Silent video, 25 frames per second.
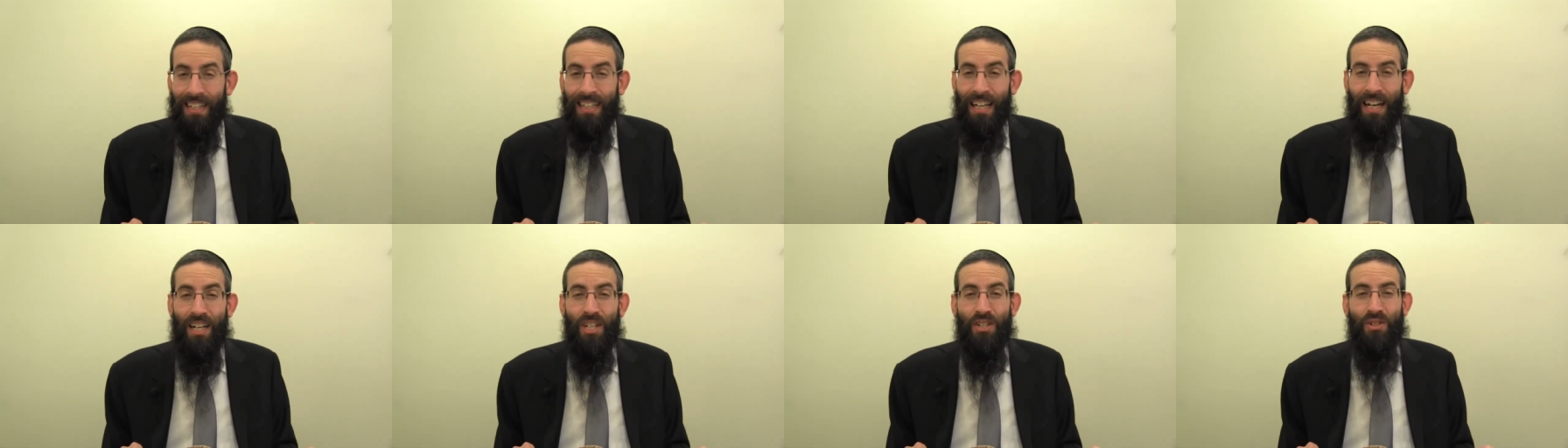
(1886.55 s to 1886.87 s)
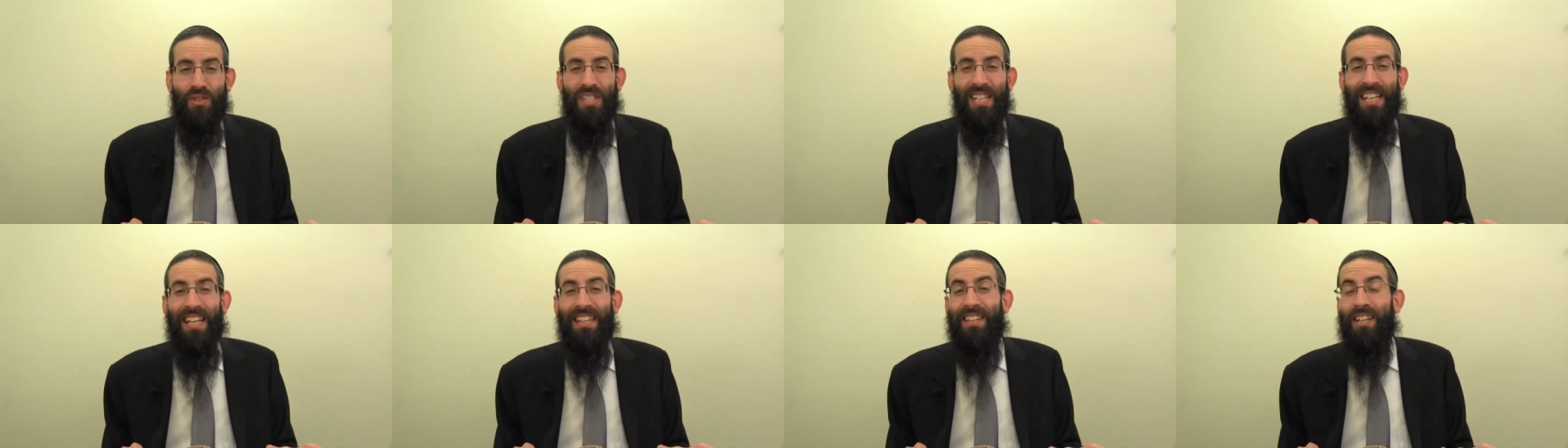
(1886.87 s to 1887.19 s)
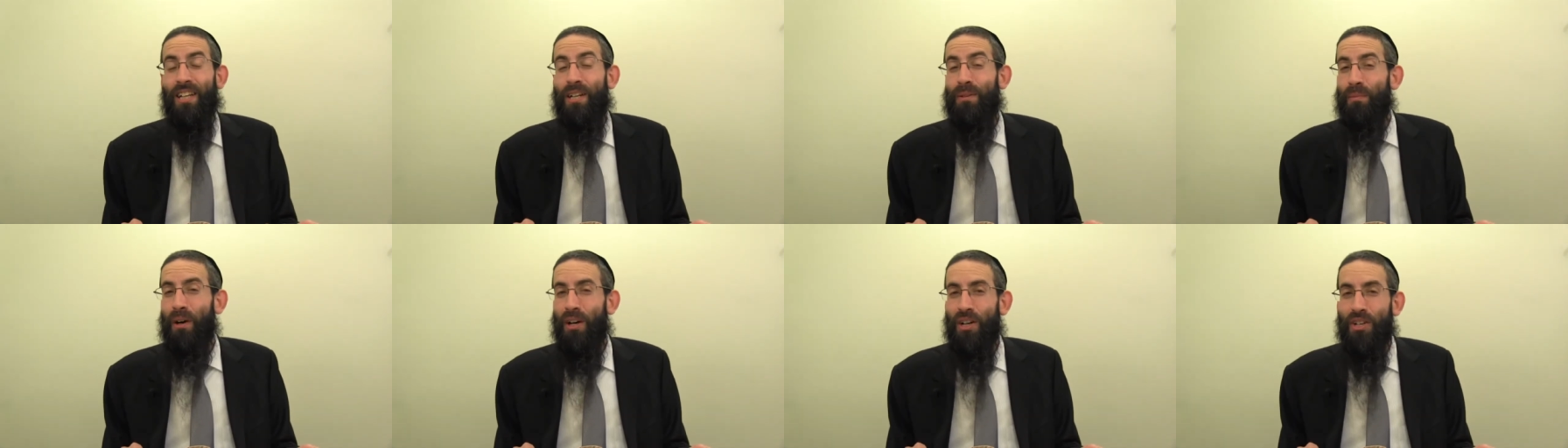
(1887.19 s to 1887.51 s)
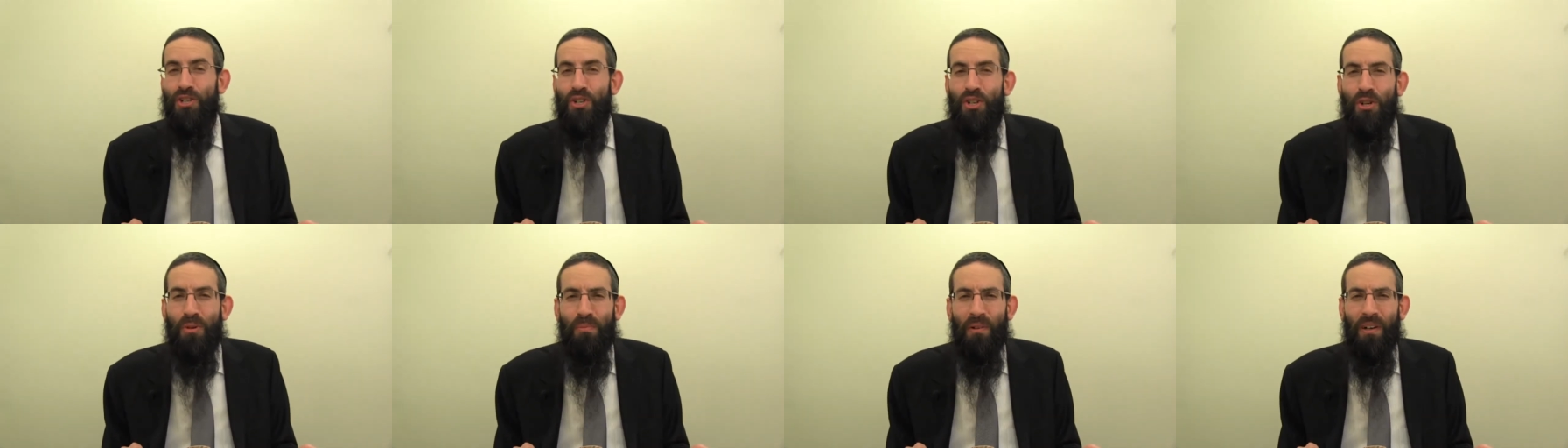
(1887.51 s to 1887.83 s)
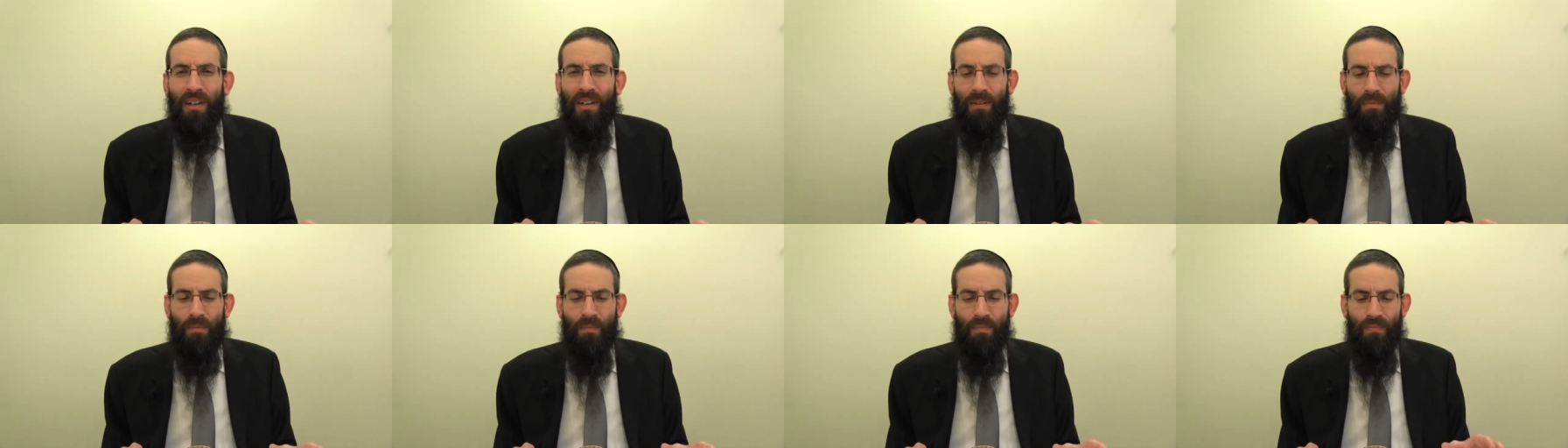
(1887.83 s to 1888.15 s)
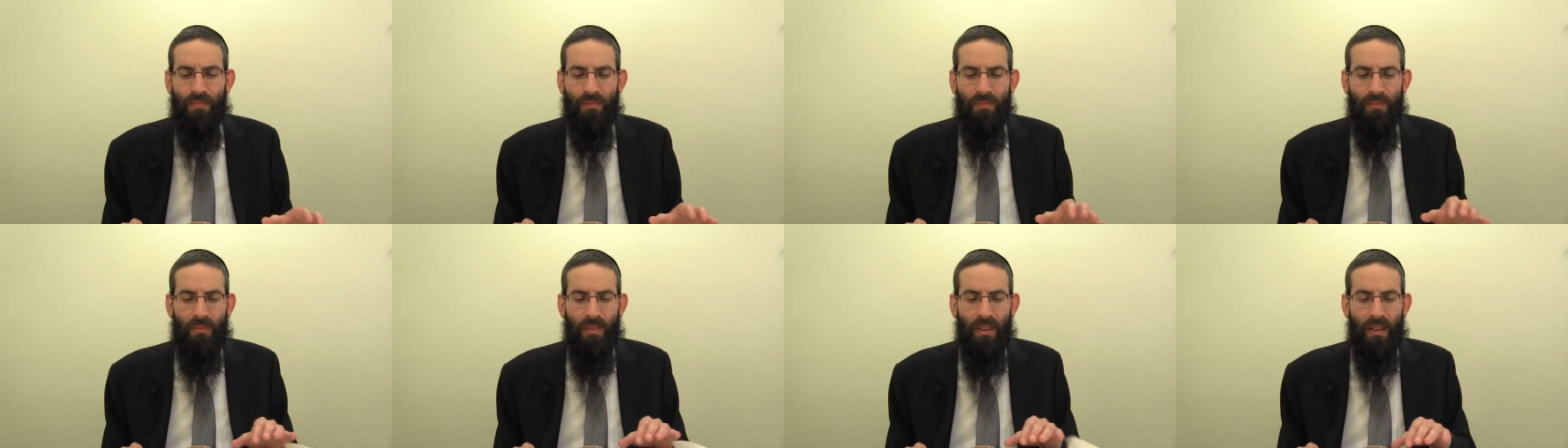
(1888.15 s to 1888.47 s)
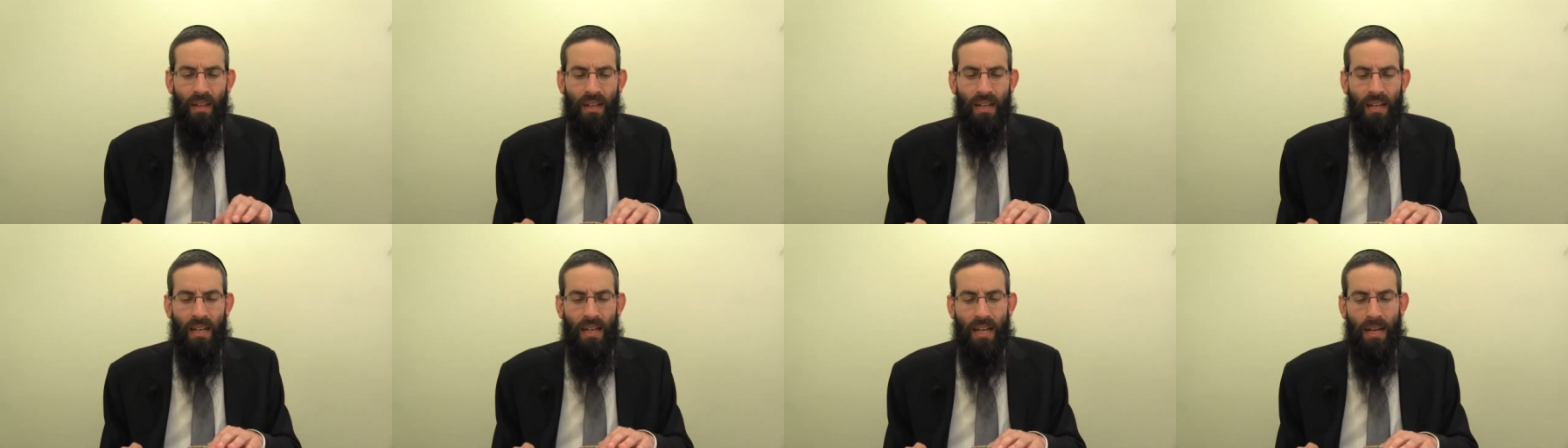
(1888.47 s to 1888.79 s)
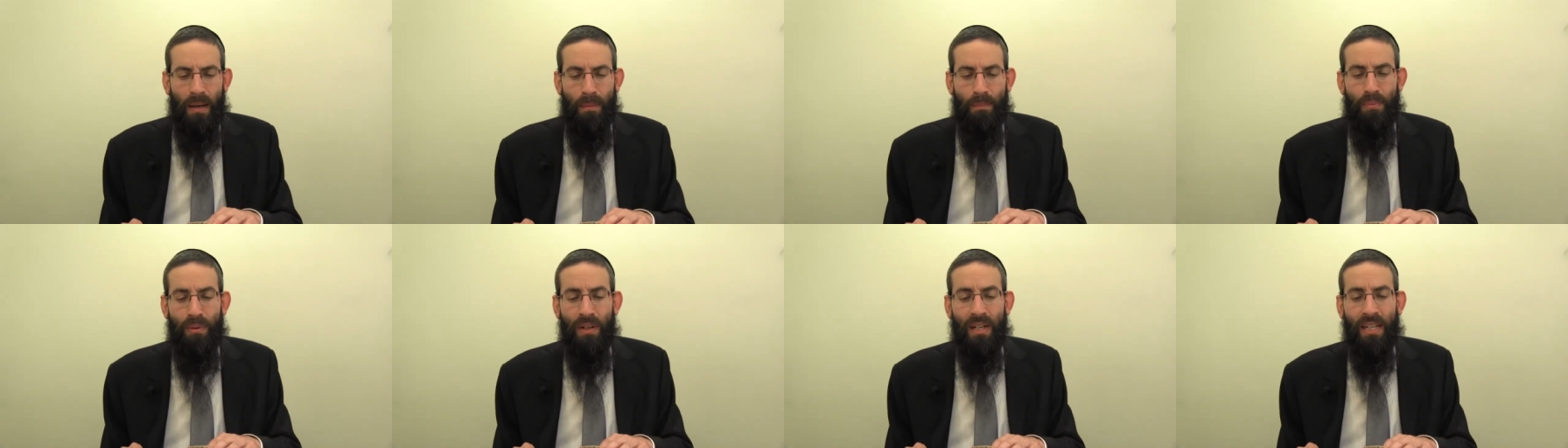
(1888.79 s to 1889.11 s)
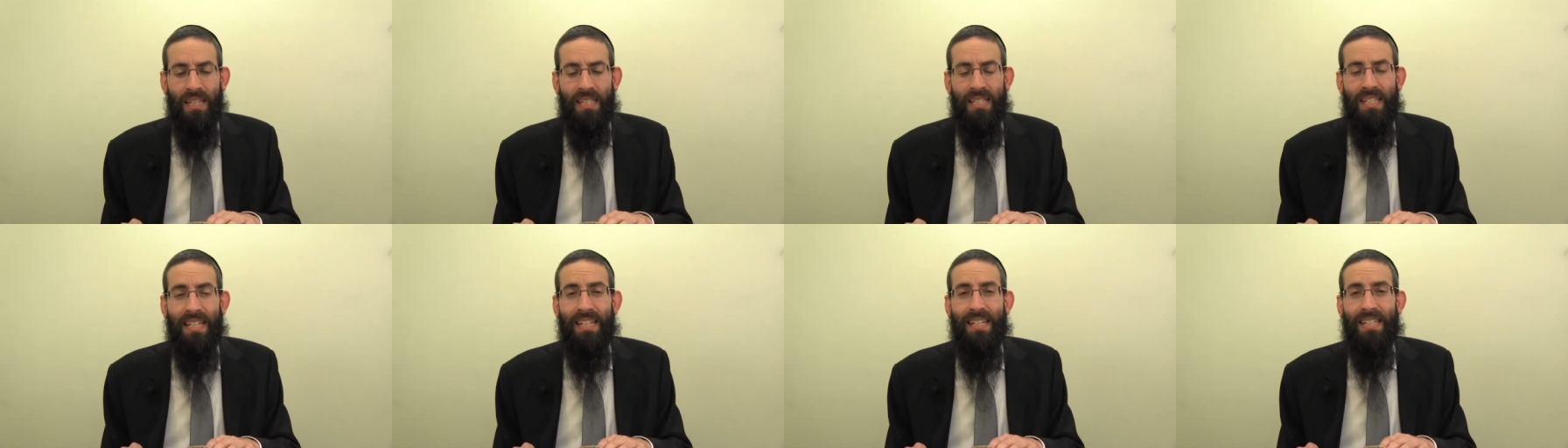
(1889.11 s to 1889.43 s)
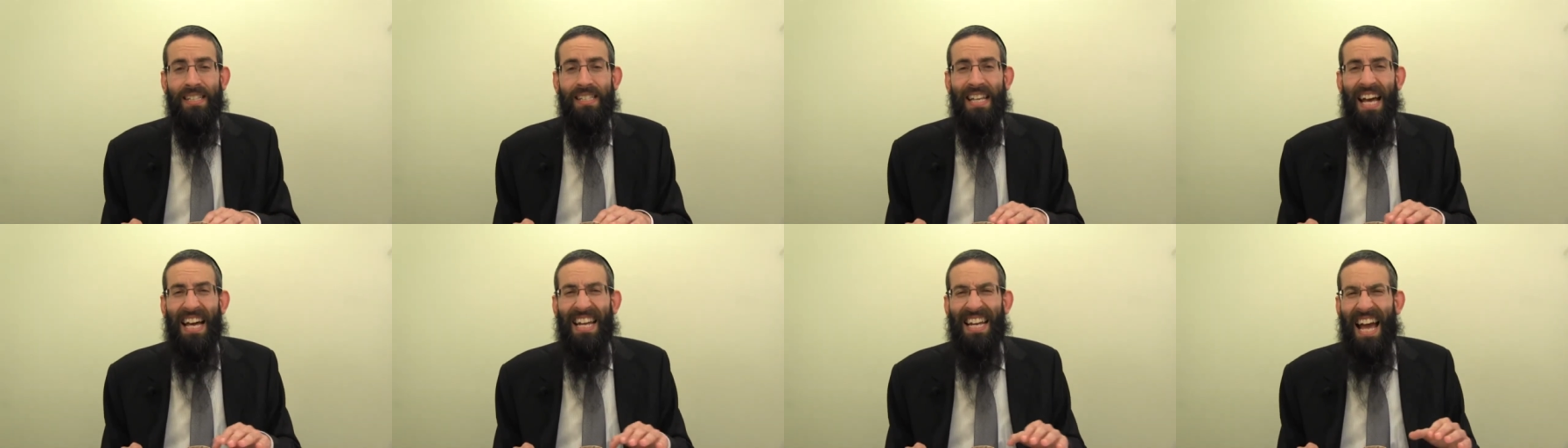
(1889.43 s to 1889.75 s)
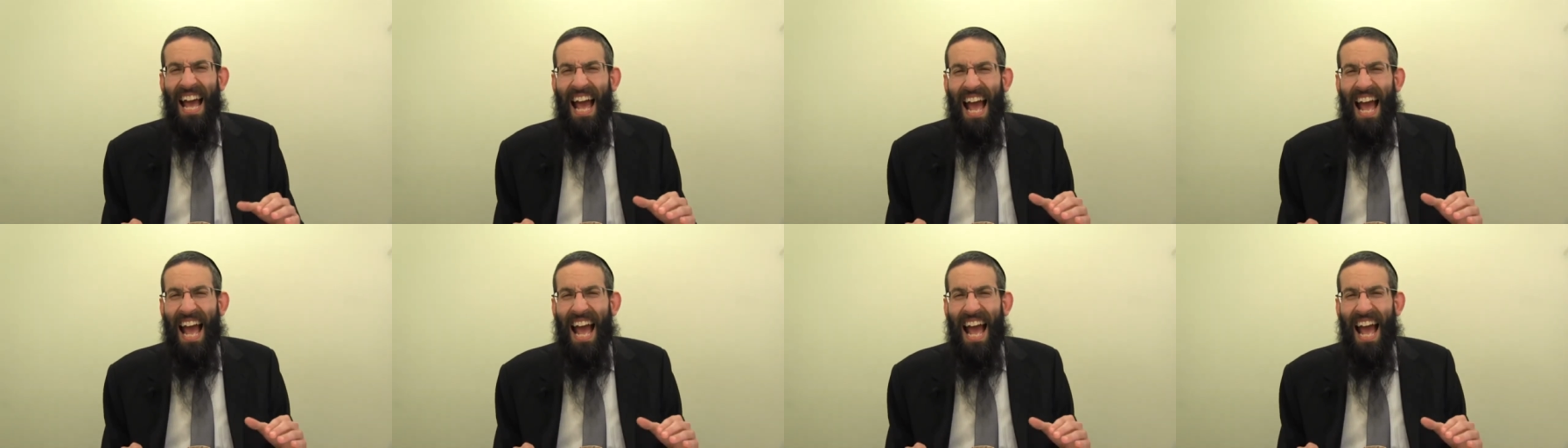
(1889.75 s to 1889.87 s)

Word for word: Now, interesting that the Gemara in Yuma brings this and